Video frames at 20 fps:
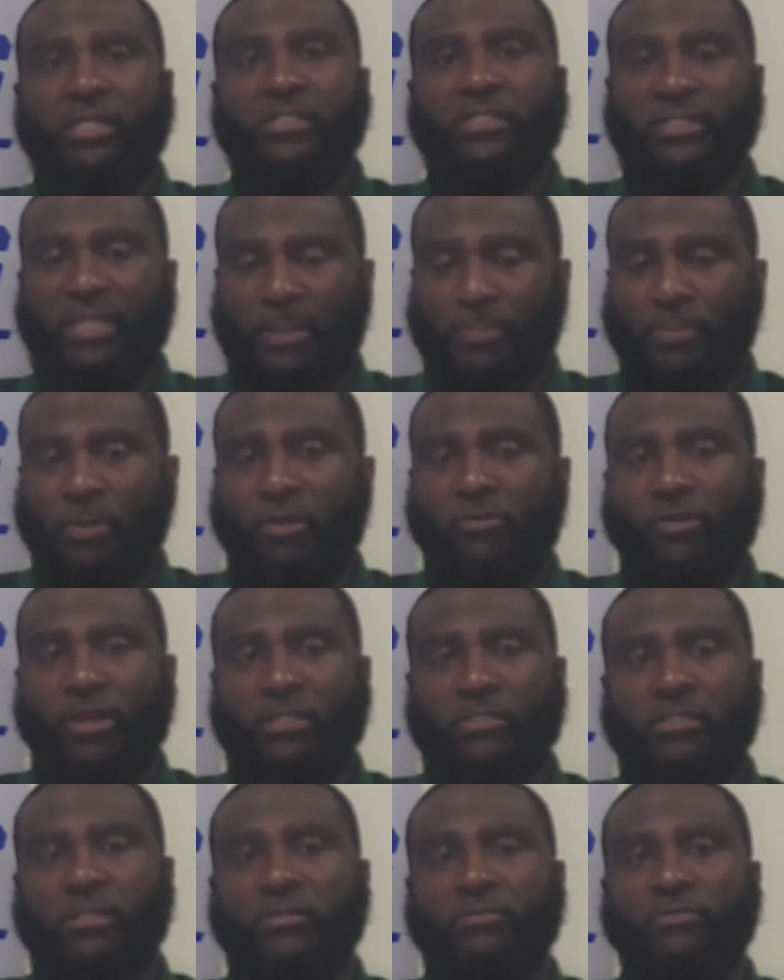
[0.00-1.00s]
stay
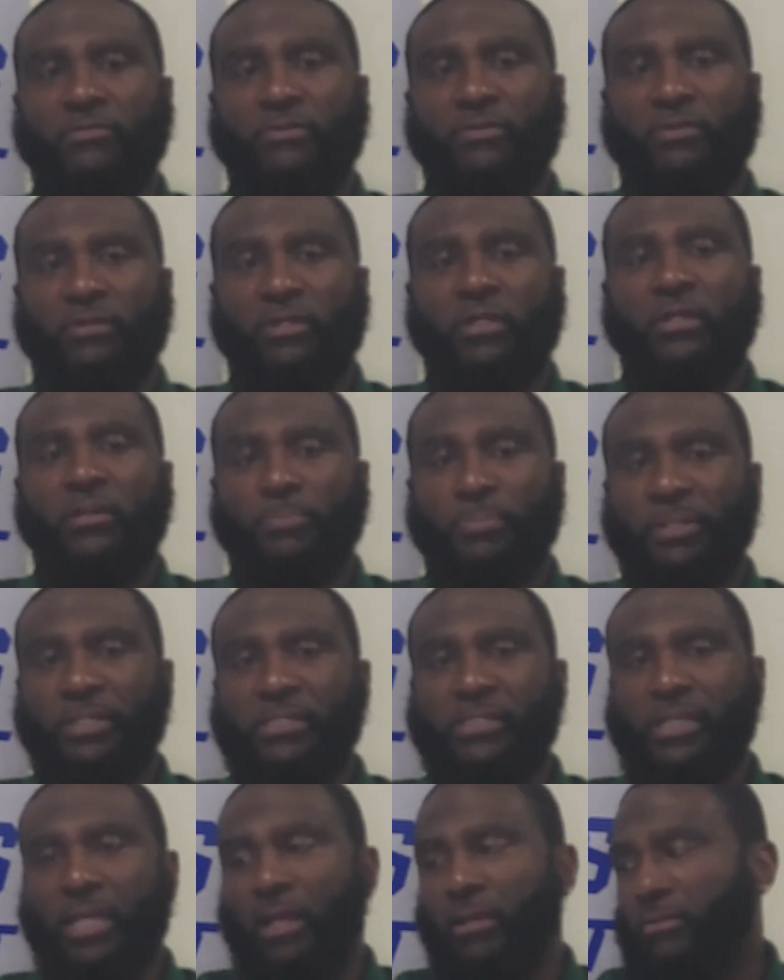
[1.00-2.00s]
progressive.
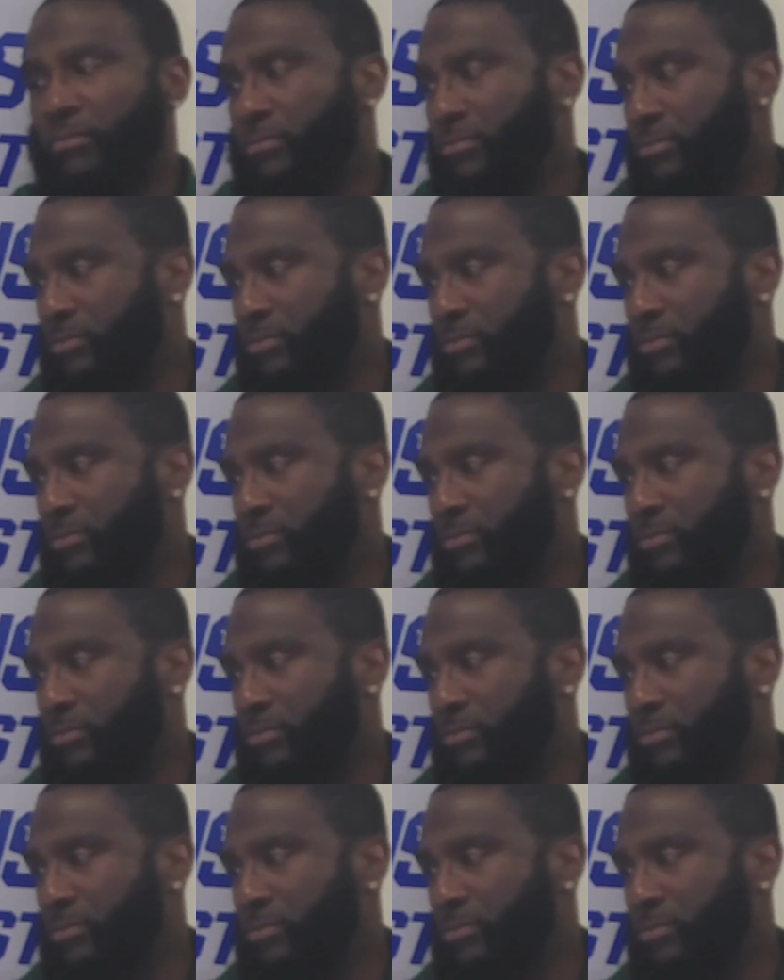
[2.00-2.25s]
Peace out.